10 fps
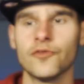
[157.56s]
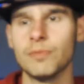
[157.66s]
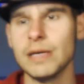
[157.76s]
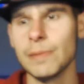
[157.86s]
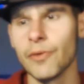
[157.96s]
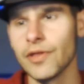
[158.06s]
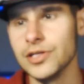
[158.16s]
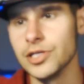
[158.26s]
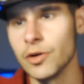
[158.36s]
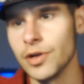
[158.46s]
for people that
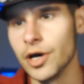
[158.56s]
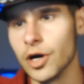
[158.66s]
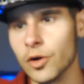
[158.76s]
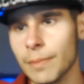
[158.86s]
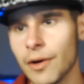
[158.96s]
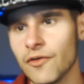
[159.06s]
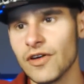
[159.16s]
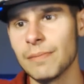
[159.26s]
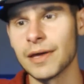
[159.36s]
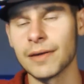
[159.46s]
don't know about
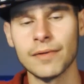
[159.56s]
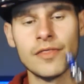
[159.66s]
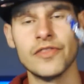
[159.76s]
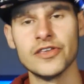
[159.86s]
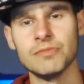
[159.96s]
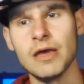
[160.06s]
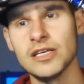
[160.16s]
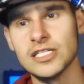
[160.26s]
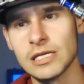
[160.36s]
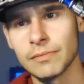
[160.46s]
vaping, this may
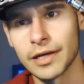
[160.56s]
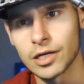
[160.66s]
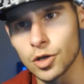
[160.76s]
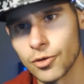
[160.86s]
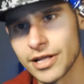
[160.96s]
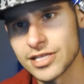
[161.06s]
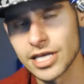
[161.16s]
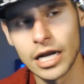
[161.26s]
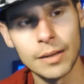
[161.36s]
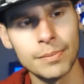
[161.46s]
seem like a great
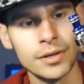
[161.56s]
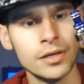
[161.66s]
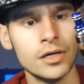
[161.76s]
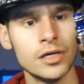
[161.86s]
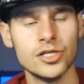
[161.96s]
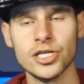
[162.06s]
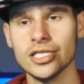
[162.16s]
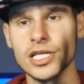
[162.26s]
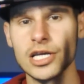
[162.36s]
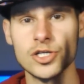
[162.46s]
setup just
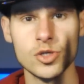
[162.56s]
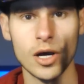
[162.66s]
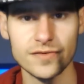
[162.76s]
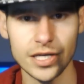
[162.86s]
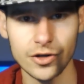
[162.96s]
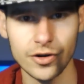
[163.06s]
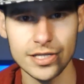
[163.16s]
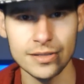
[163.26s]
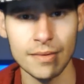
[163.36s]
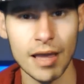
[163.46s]
to get you off
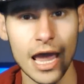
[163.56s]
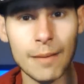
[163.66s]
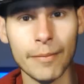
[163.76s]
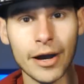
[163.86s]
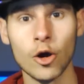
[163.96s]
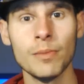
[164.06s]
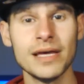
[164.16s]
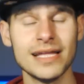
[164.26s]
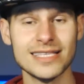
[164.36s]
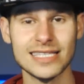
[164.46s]
cigarettes, and by all
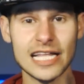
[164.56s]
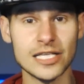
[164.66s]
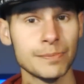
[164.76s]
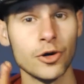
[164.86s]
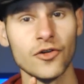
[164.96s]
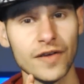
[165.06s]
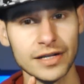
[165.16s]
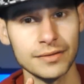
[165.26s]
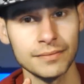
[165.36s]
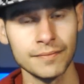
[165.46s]
means that's
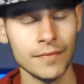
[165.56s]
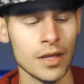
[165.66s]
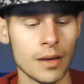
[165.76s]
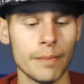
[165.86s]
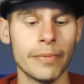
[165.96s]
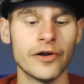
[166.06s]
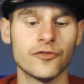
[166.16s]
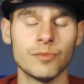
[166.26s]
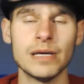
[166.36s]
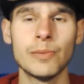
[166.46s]
perfect. But
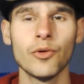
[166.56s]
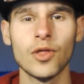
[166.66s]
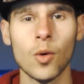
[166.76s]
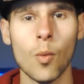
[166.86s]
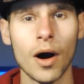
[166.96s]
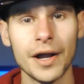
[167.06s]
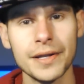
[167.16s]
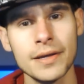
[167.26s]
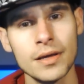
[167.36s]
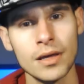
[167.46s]
for people that want
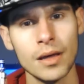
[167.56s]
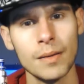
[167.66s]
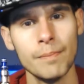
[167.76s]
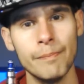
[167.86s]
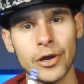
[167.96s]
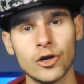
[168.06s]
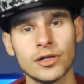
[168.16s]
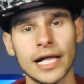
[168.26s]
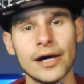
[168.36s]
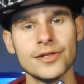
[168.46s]
bigger
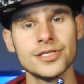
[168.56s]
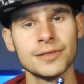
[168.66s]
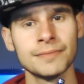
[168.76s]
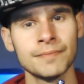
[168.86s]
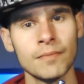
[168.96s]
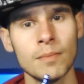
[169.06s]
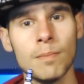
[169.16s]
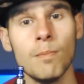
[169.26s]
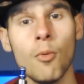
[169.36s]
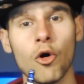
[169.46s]
clouds,
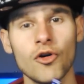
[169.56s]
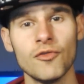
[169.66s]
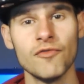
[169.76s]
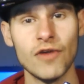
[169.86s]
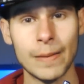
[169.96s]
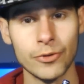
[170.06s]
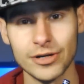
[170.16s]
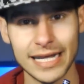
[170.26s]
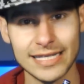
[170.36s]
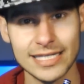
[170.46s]
more vapor
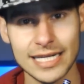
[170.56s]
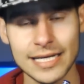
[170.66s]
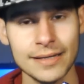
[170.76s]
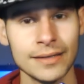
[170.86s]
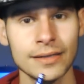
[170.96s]
density,